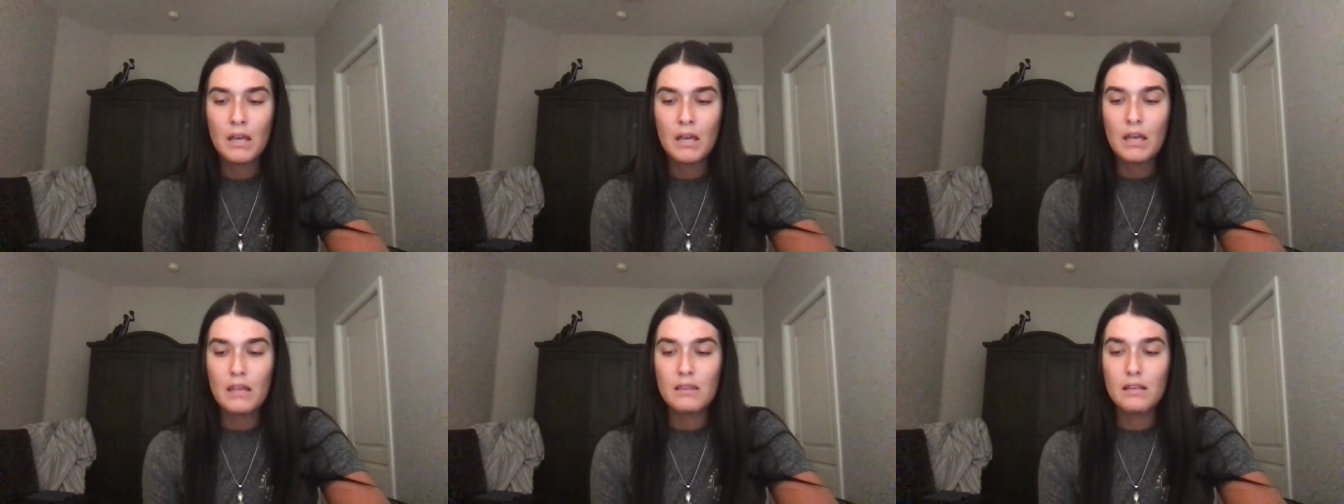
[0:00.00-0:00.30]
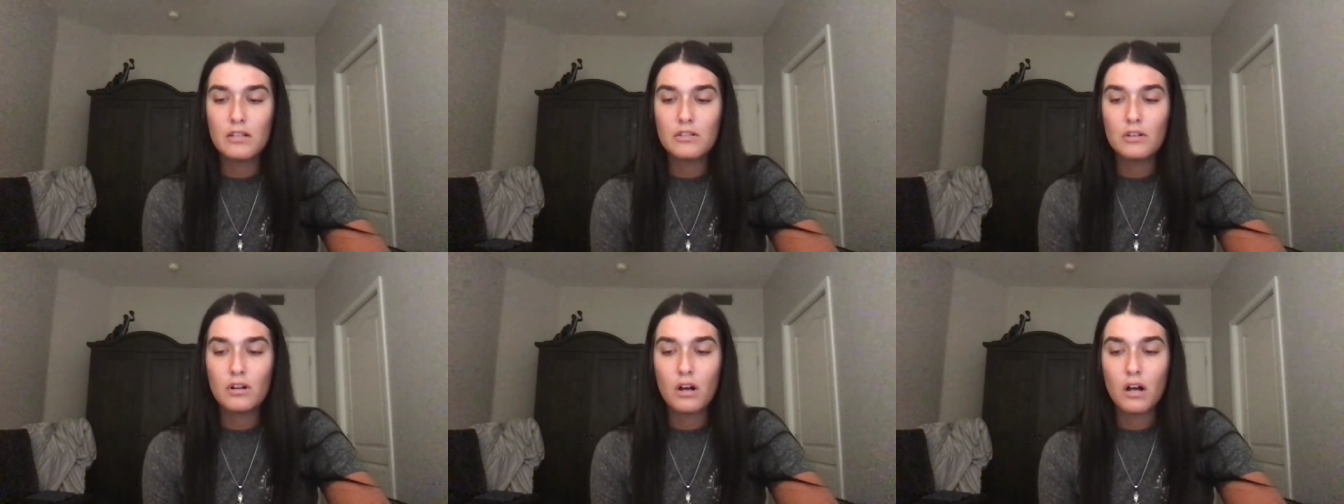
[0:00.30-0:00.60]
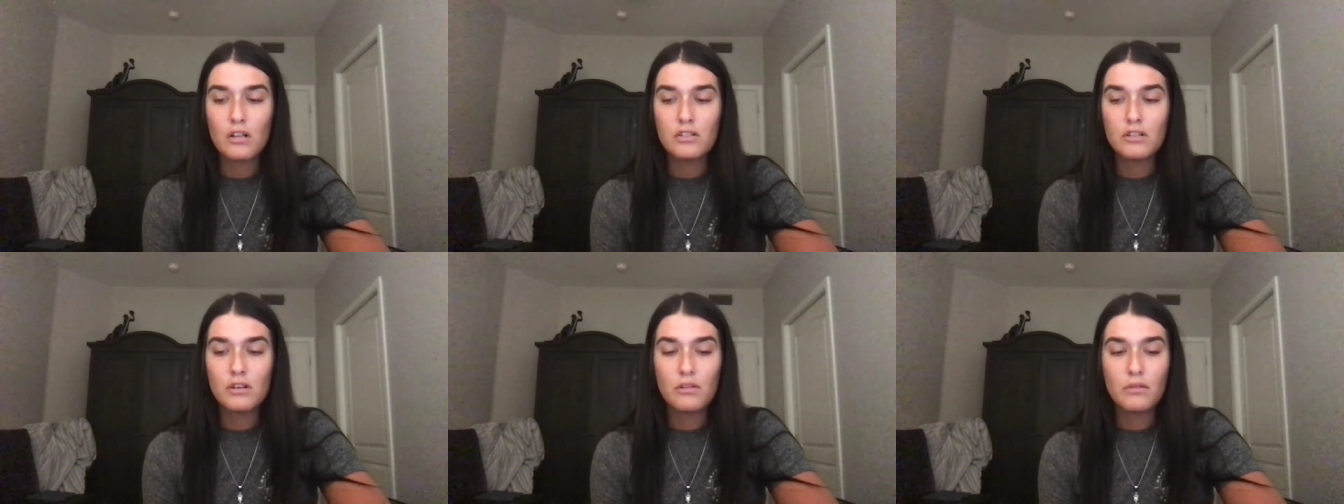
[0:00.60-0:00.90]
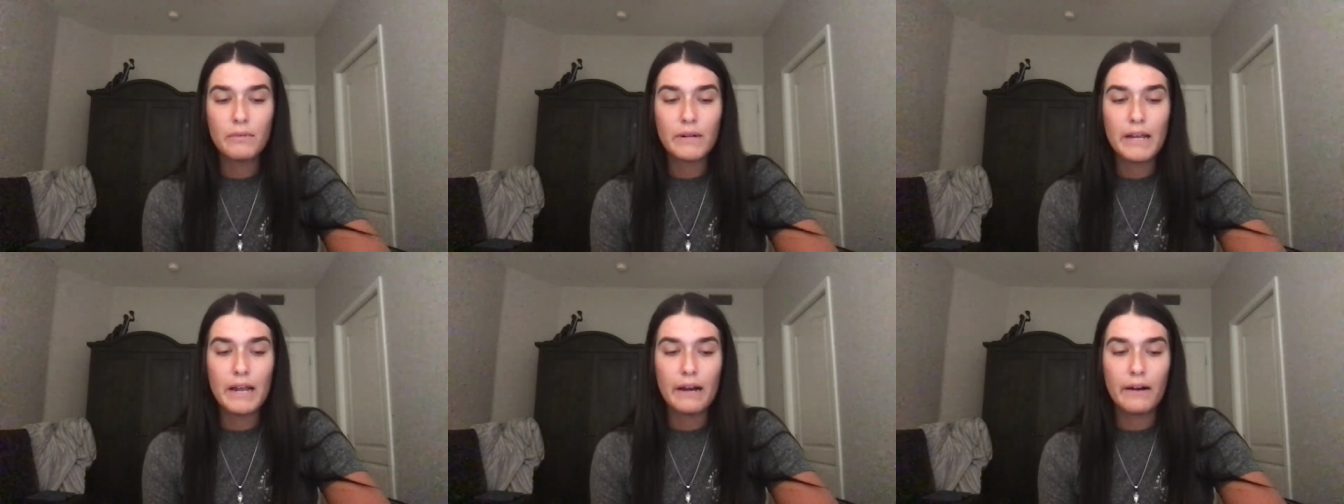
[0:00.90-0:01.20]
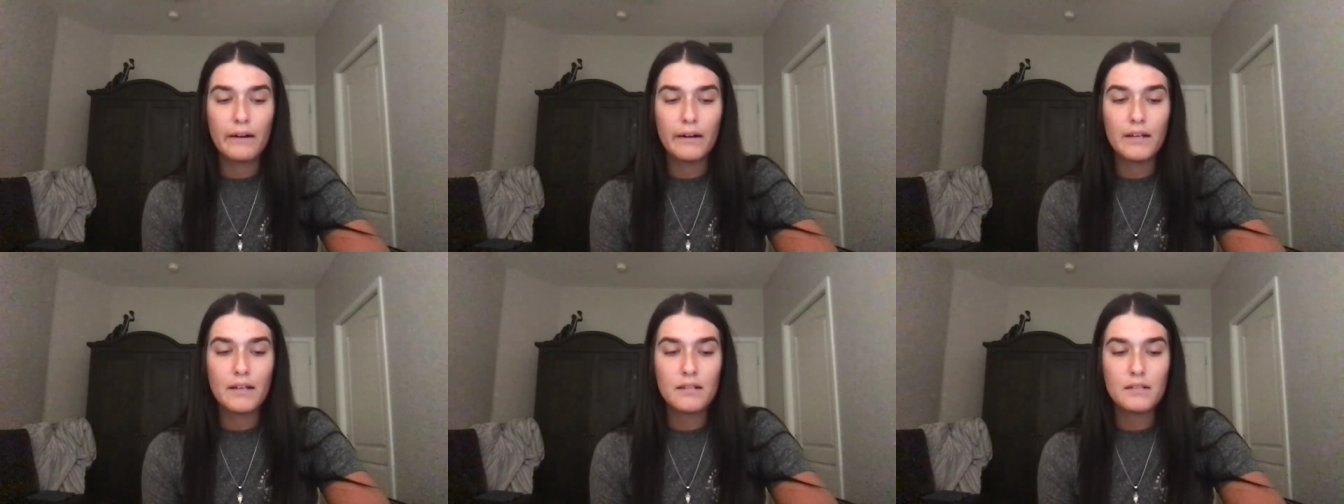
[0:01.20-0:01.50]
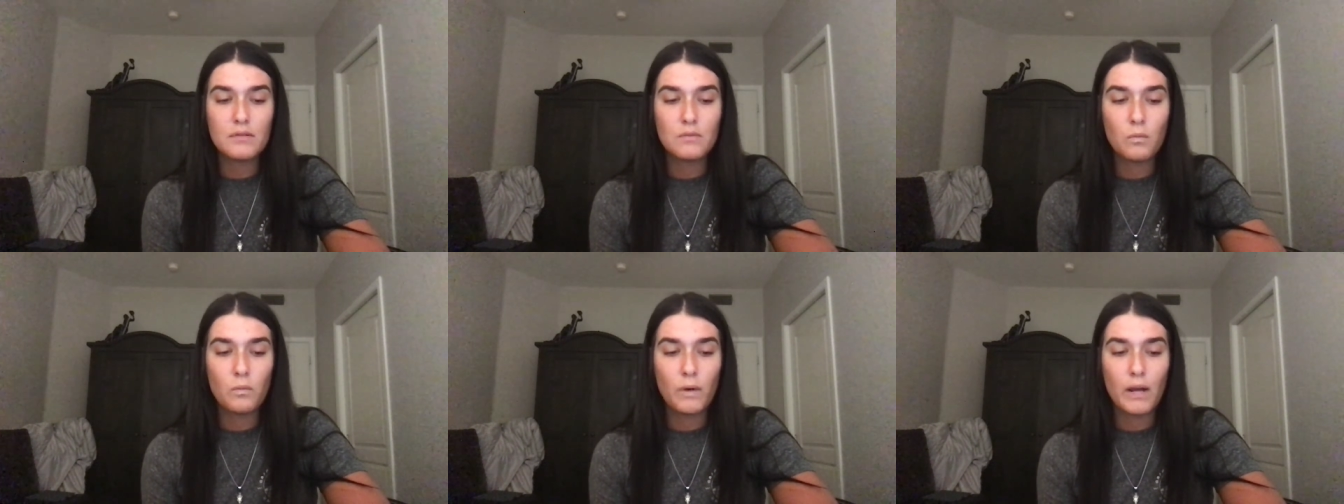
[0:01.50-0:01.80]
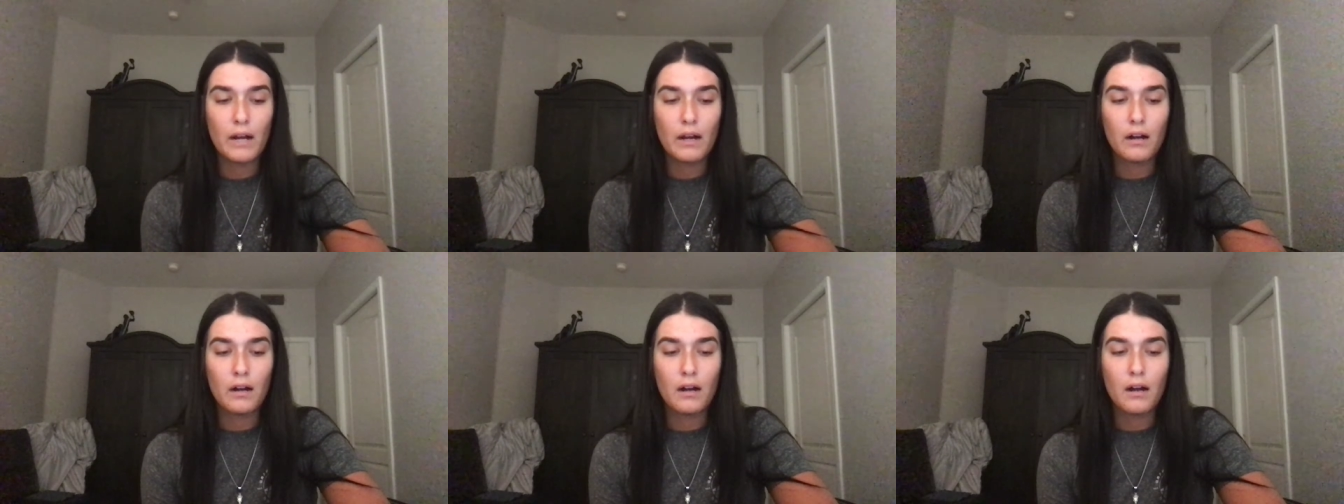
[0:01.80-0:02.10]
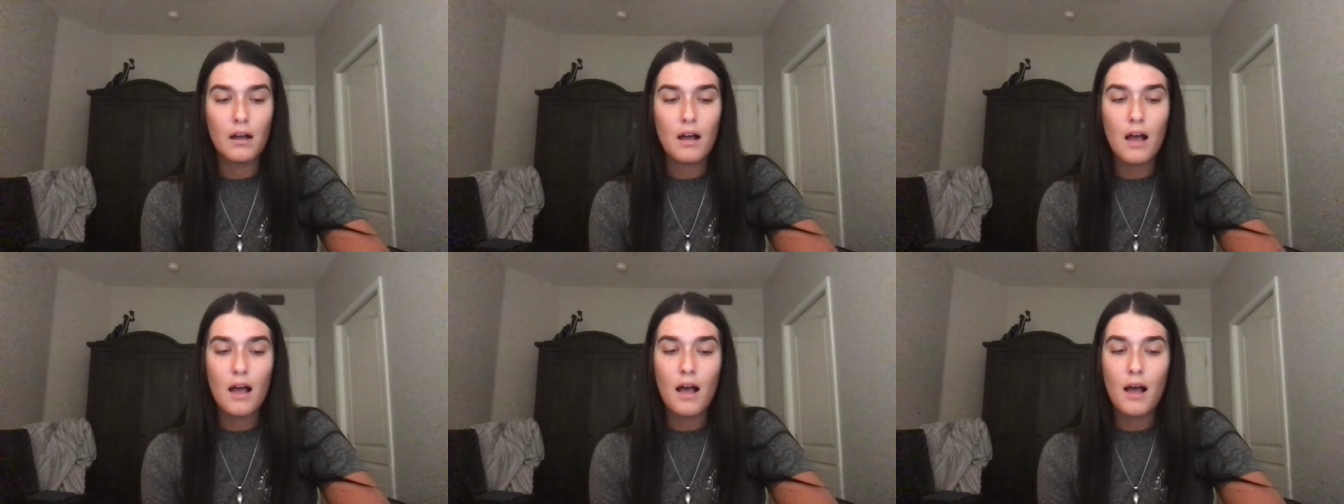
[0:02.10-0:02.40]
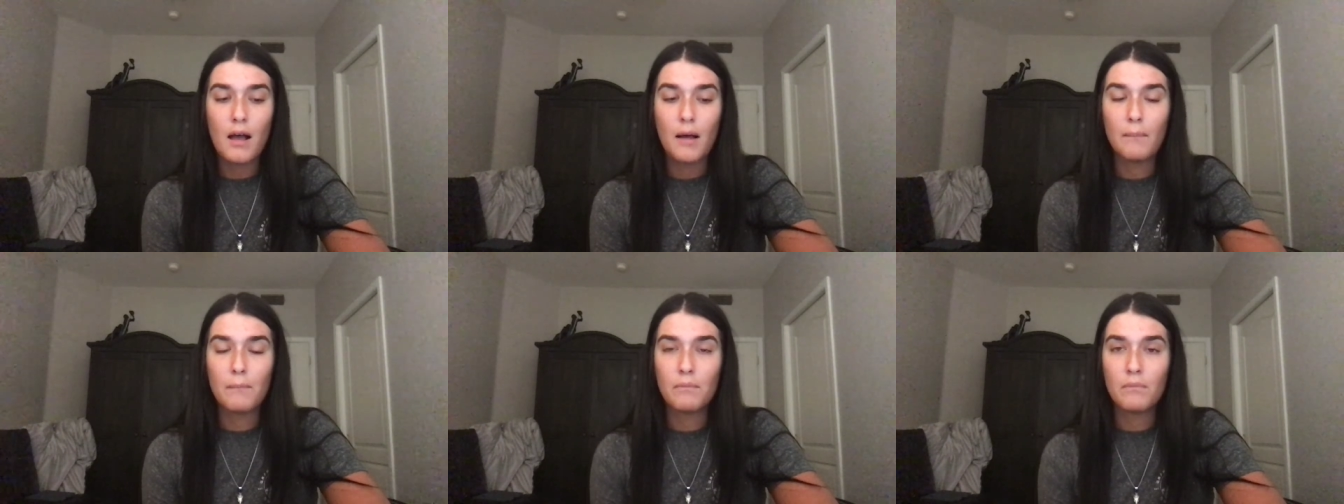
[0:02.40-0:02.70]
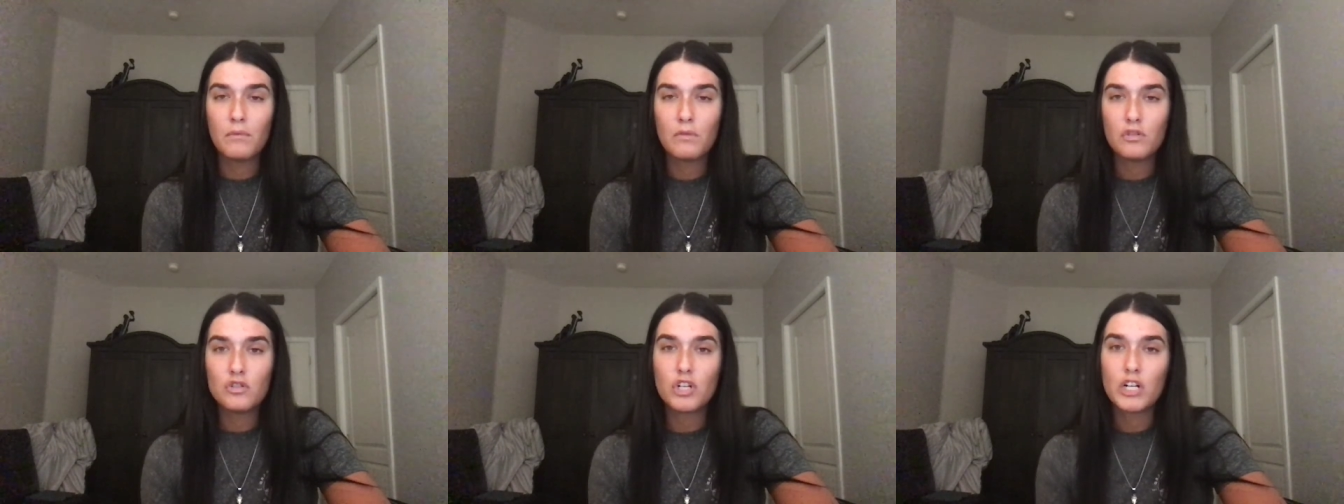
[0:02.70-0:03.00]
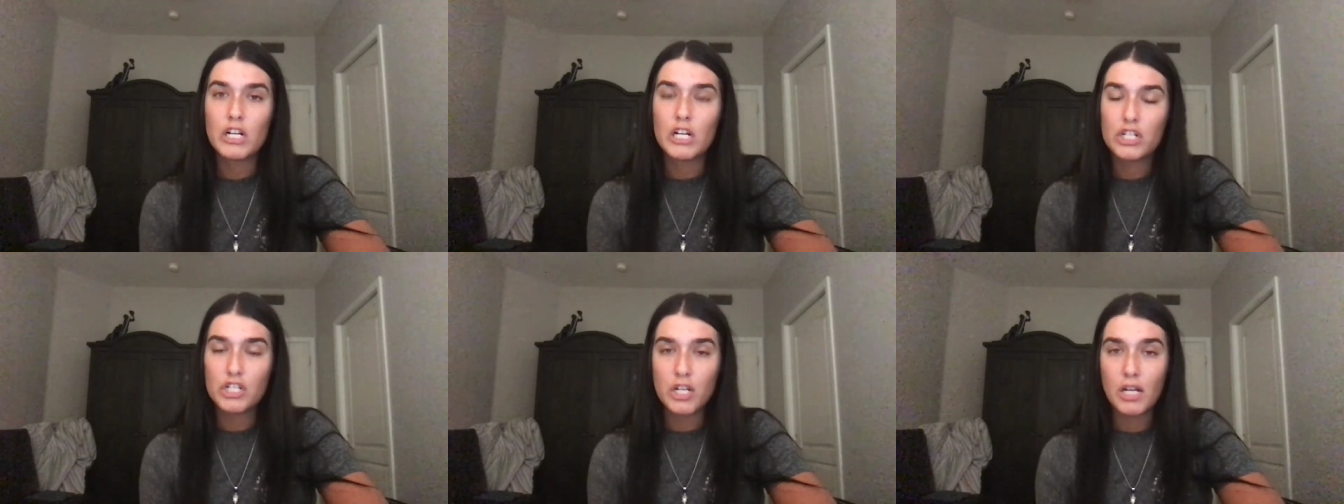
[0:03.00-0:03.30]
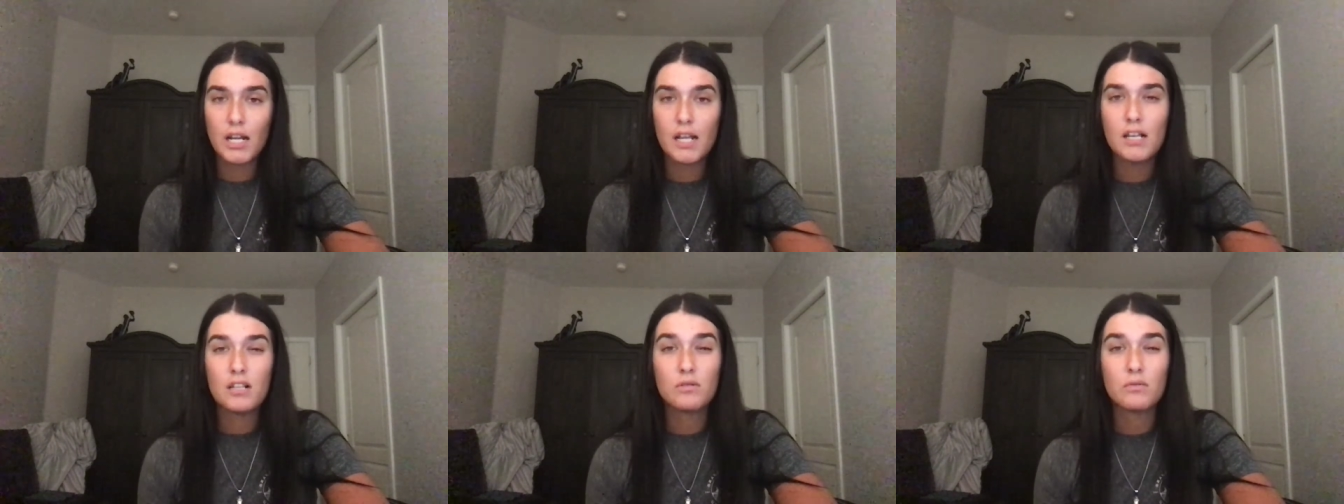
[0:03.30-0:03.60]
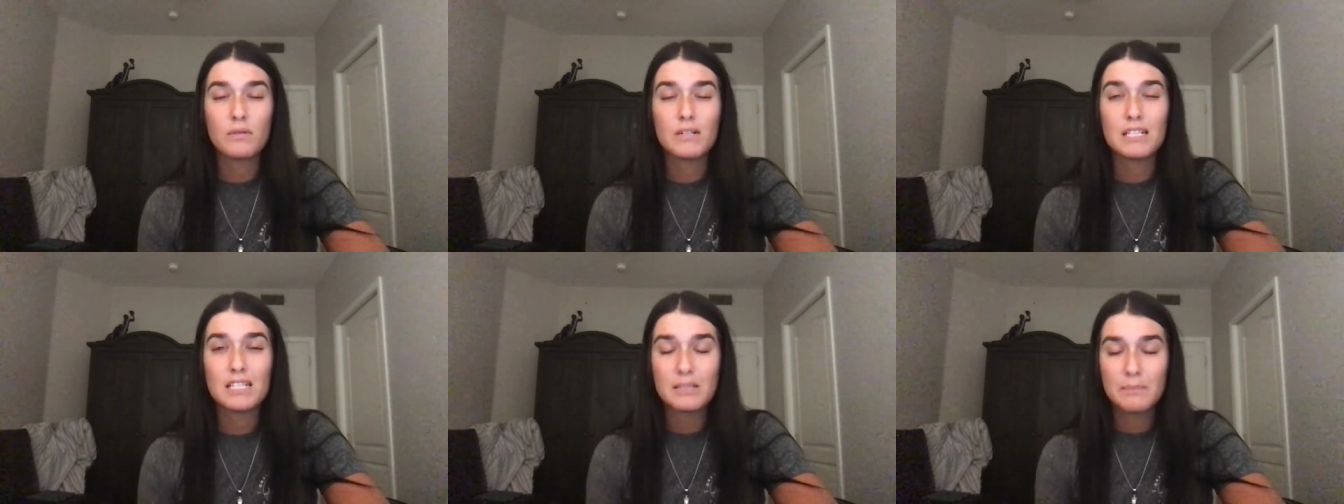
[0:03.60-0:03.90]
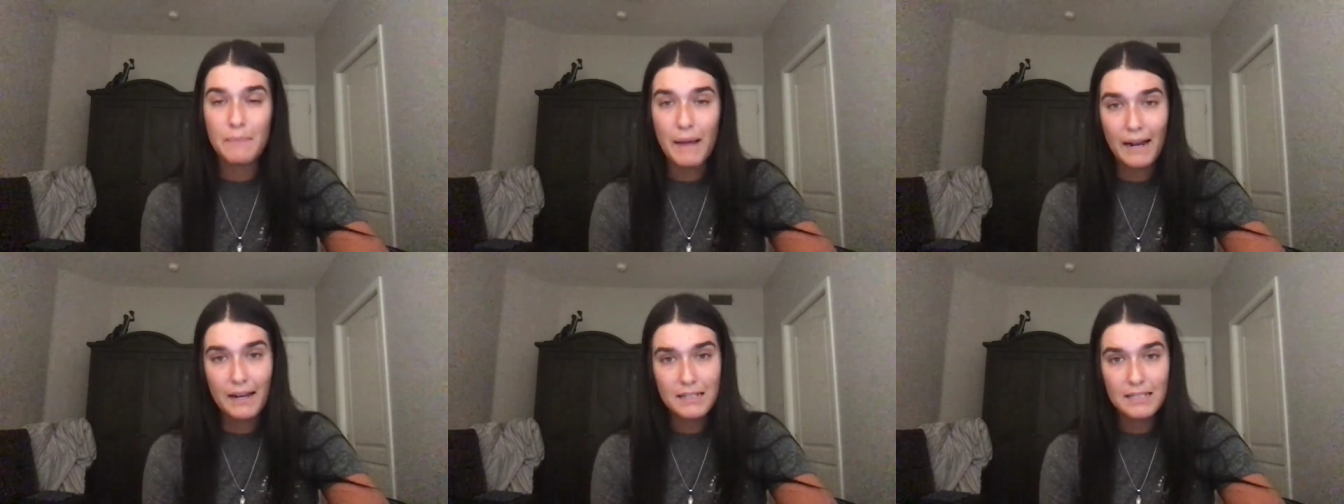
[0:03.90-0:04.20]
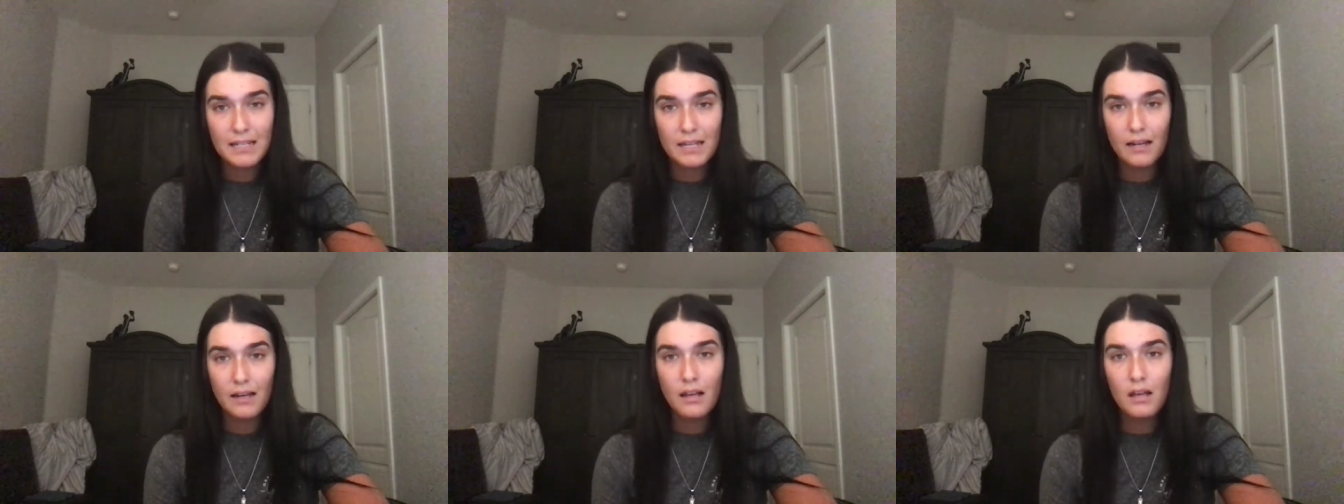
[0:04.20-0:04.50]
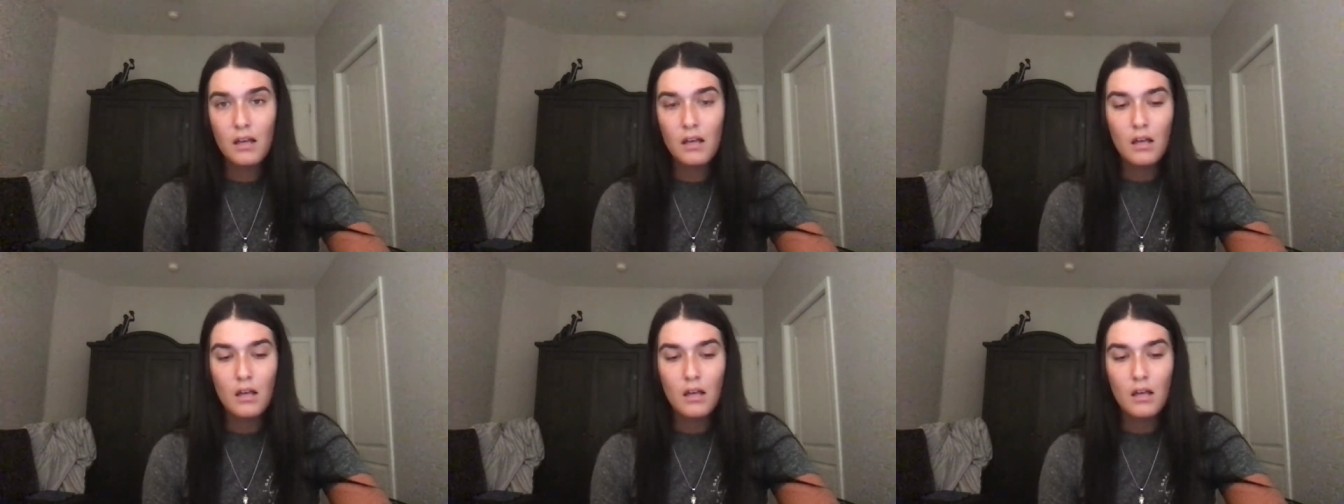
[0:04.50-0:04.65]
These are also 3 areas where tradition is respected